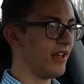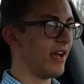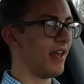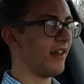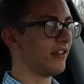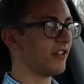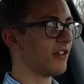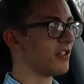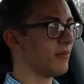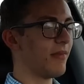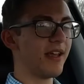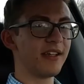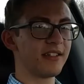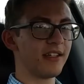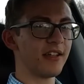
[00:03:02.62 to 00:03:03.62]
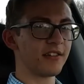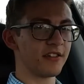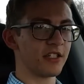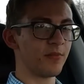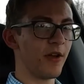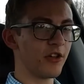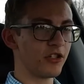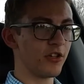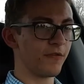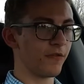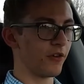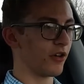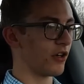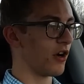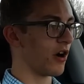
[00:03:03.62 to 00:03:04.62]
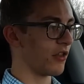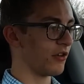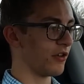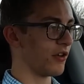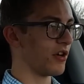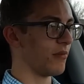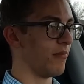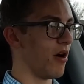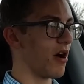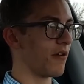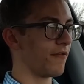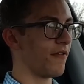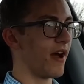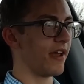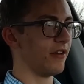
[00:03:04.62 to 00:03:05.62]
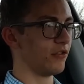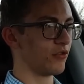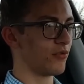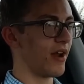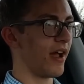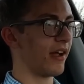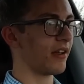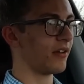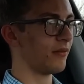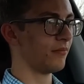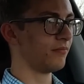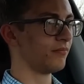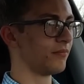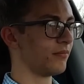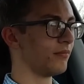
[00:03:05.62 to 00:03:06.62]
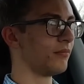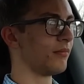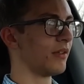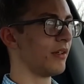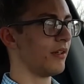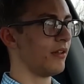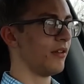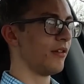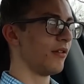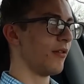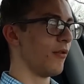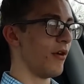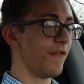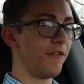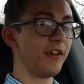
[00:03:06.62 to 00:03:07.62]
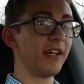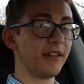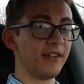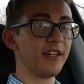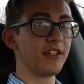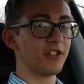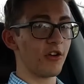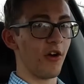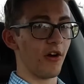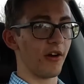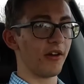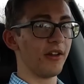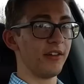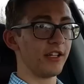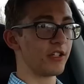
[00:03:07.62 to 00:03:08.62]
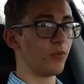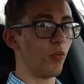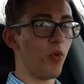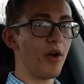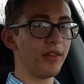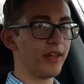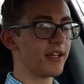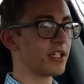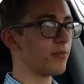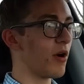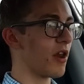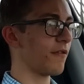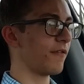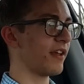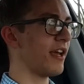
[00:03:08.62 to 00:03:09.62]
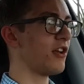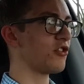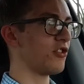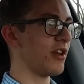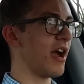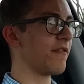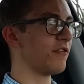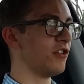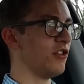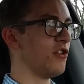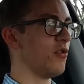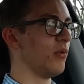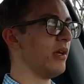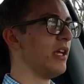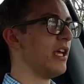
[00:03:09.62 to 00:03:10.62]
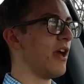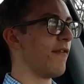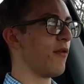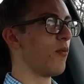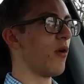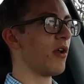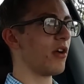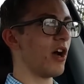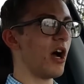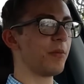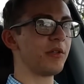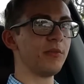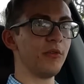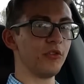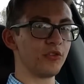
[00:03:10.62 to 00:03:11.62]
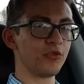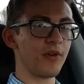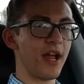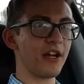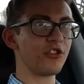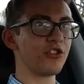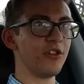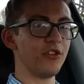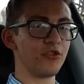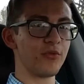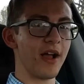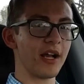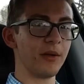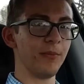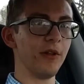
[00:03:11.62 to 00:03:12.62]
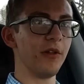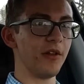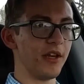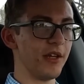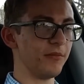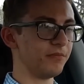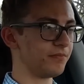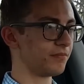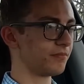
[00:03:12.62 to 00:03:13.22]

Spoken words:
And that doesn't make sense, especially for a car that you're going to modify and track. If you get this car, that's one less modification you have to do if you want optimal traction and trackability.